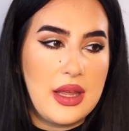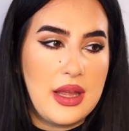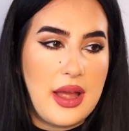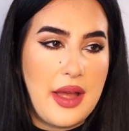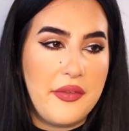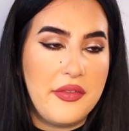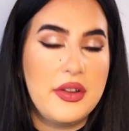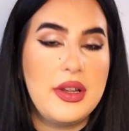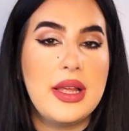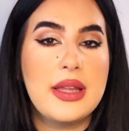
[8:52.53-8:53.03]

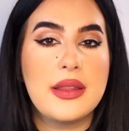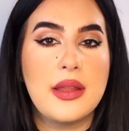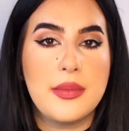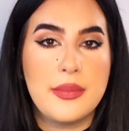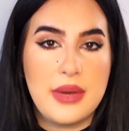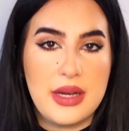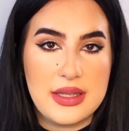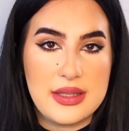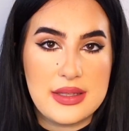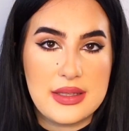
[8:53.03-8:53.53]
I feel like
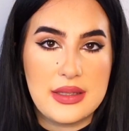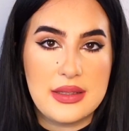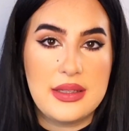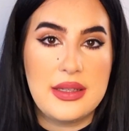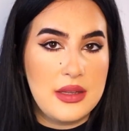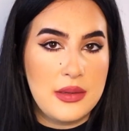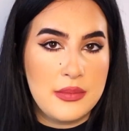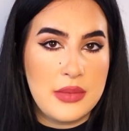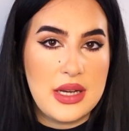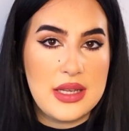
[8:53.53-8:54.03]

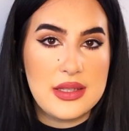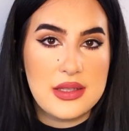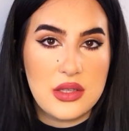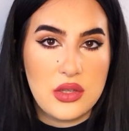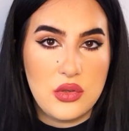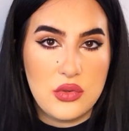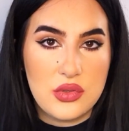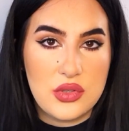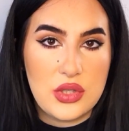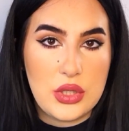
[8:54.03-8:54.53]
the mask
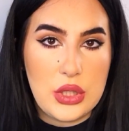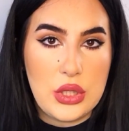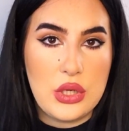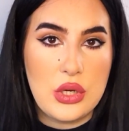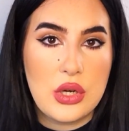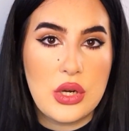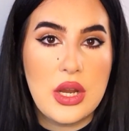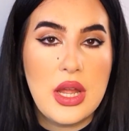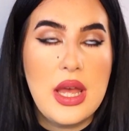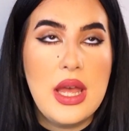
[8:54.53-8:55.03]
used
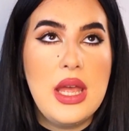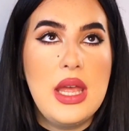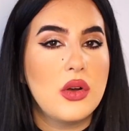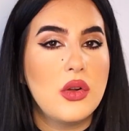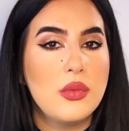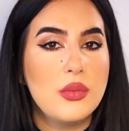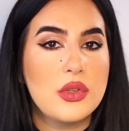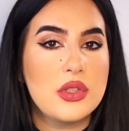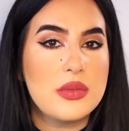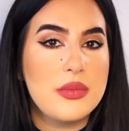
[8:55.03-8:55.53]
here
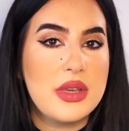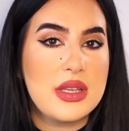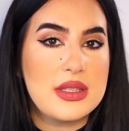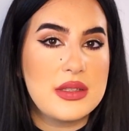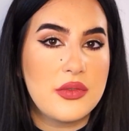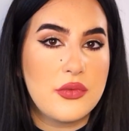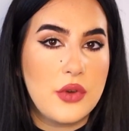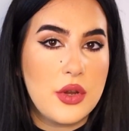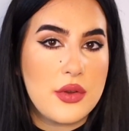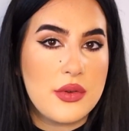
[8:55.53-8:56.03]
almost makes
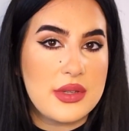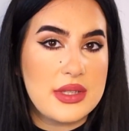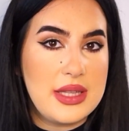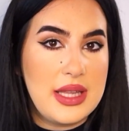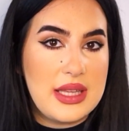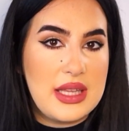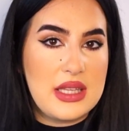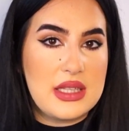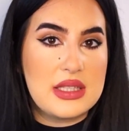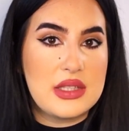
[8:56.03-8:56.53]
the fragrance
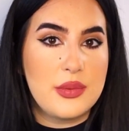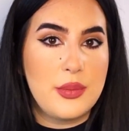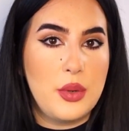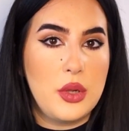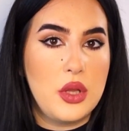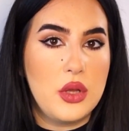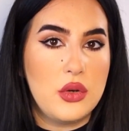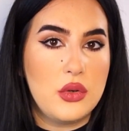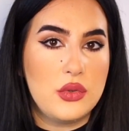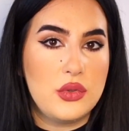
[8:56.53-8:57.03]
like
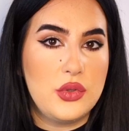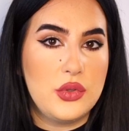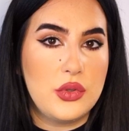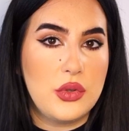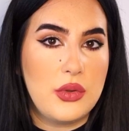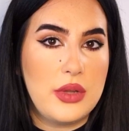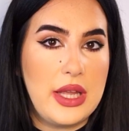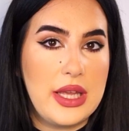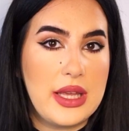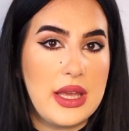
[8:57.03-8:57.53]
explode, you
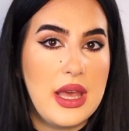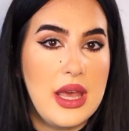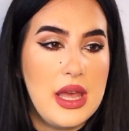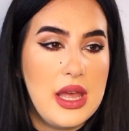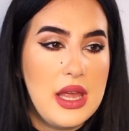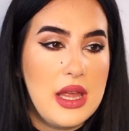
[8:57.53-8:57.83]
know, like